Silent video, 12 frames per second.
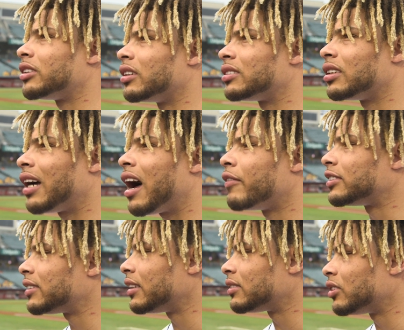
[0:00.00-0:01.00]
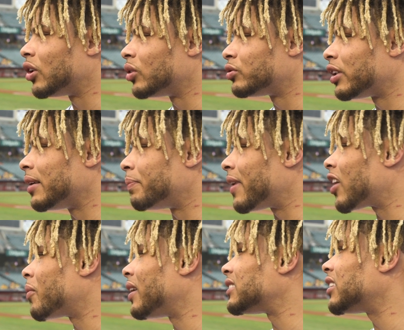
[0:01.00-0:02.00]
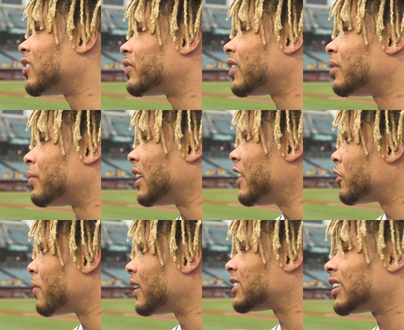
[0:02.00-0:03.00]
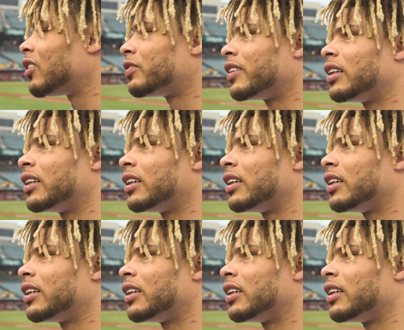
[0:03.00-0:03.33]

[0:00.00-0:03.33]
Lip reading: to obviously, you know, really bet on myself and believe in myself,